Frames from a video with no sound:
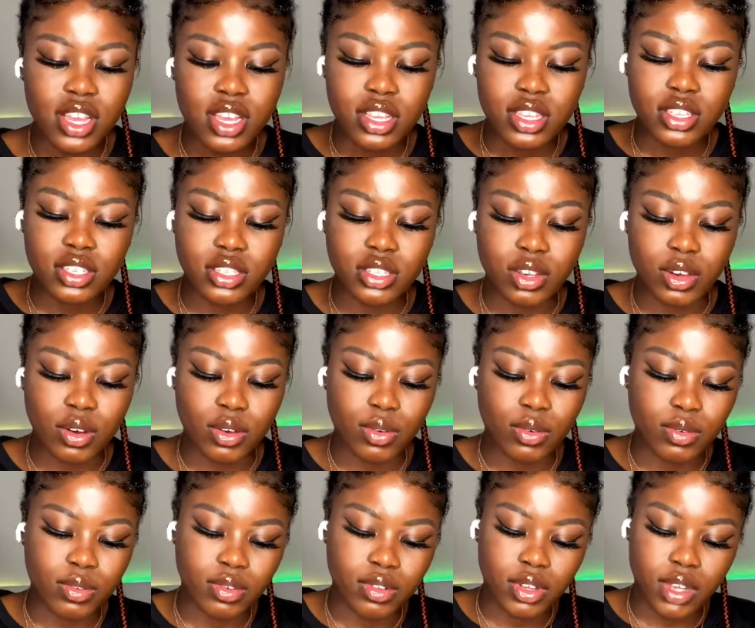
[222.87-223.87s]

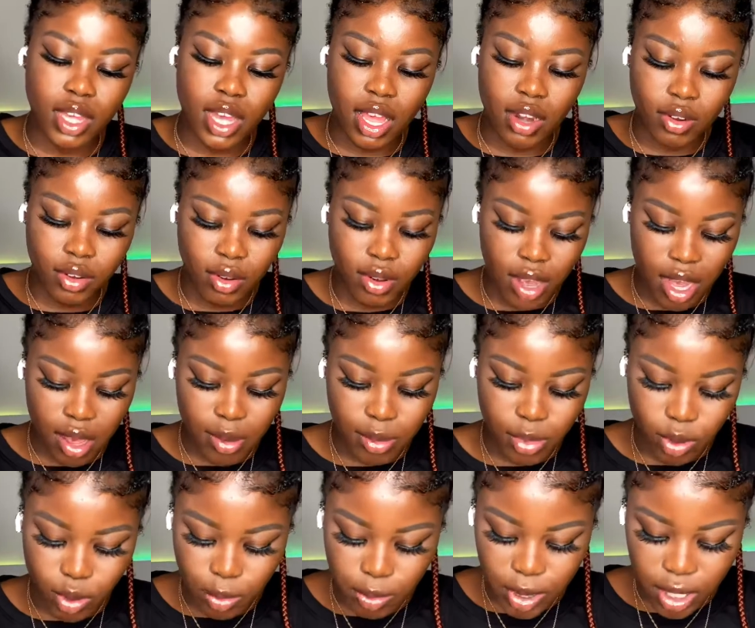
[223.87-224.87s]
So I don't know how I'm
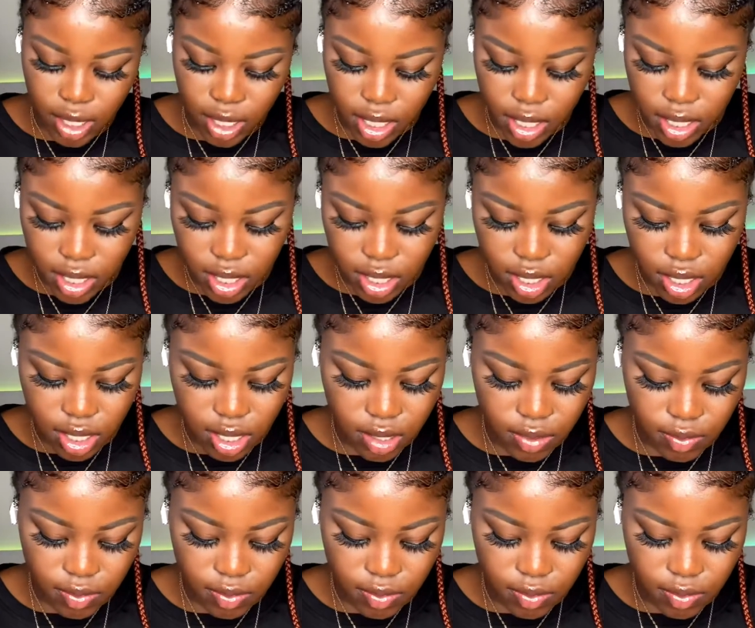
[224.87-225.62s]
gonna open this.